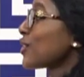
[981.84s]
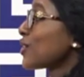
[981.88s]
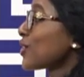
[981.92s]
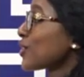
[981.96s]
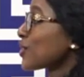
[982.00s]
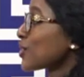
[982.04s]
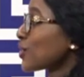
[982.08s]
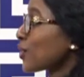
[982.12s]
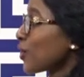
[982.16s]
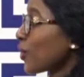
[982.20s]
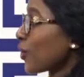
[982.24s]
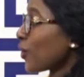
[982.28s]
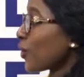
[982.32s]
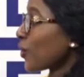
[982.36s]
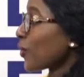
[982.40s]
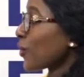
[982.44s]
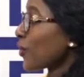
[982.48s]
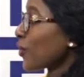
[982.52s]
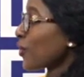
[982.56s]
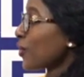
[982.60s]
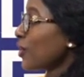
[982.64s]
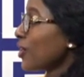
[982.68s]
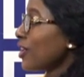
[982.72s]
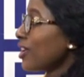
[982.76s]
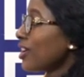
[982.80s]
So
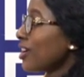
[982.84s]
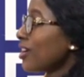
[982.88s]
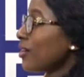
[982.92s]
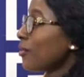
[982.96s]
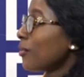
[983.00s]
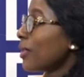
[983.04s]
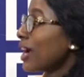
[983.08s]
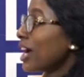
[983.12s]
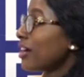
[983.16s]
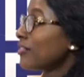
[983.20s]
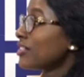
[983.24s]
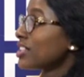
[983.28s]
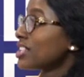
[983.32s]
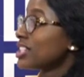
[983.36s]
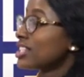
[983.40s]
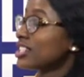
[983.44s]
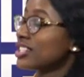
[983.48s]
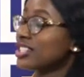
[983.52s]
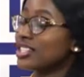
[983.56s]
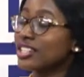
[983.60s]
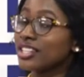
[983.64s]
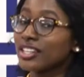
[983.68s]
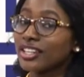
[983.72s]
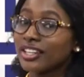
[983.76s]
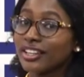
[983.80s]
we have it
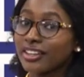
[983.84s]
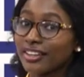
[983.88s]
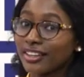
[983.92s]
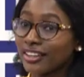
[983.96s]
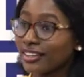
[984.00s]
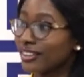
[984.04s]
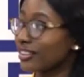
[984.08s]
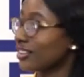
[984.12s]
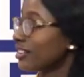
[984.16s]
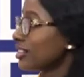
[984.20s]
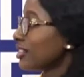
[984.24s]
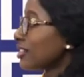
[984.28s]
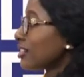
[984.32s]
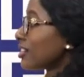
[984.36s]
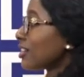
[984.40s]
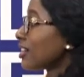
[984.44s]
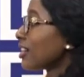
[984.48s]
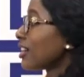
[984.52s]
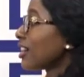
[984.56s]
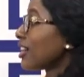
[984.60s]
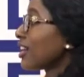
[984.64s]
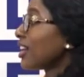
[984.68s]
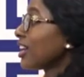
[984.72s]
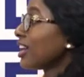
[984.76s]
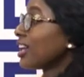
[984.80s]
in year,
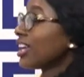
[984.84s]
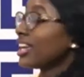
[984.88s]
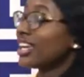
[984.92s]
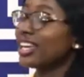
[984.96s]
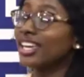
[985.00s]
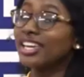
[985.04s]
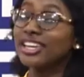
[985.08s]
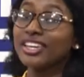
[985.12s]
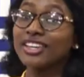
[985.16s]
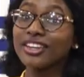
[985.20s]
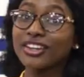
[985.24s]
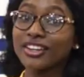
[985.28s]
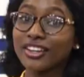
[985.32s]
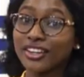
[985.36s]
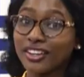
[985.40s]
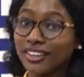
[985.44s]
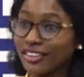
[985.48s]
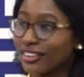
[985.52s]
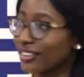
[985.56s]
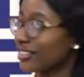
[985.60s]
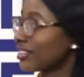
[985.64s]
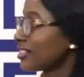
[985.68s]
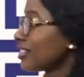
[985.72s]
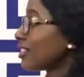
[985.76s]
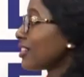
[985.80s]

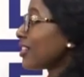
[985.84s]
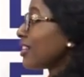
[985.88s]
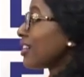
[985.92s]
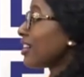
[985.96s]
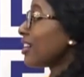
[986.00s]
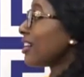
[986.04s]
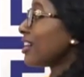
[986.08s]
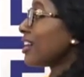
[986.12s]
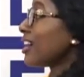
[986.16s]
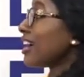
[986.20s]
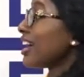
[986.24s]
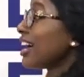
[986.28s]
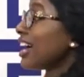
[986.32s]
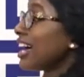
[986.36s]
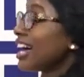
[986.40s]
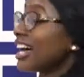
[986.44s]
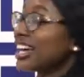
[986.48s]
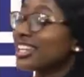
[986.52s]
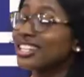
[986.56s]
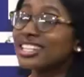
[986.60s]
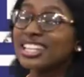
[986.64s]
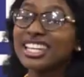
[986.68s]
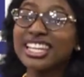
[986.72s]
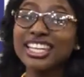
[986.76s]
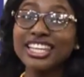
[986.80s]
here,
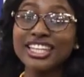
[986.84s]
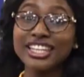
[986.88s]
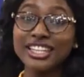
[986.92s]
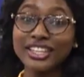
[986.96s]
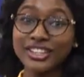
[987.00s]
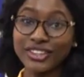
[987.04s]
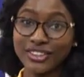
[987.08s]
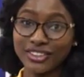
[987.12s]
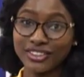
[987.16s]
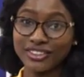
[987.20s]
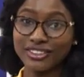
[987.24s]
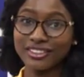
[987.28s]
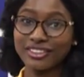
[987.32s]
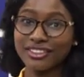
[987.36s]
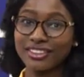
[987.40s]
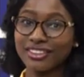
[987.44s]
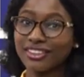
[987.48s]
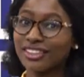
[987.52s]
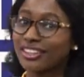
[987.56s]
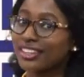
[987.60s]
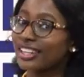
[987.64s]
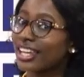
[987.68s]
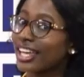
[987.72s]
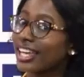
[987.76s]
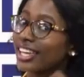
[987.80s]
and ear,
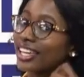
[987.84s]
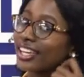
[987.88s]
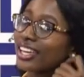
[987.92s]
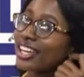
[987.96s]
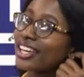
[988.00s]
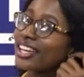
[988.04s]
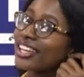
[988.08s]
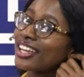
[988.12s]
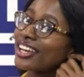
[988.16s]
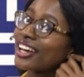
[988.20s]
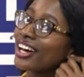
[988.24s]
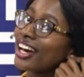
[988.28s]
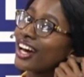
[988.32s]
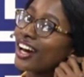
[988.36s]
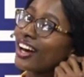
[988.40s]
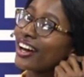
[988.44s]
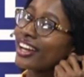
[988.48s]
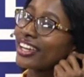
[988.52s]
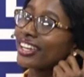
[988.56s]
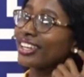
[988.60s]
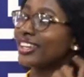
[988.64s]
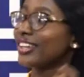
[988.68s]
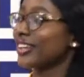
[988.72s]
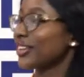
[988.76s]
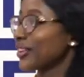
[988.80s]
like our
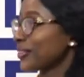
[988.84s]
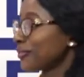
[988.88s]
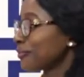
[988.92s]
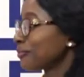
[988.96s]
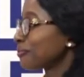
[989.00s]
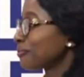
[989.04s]
ear.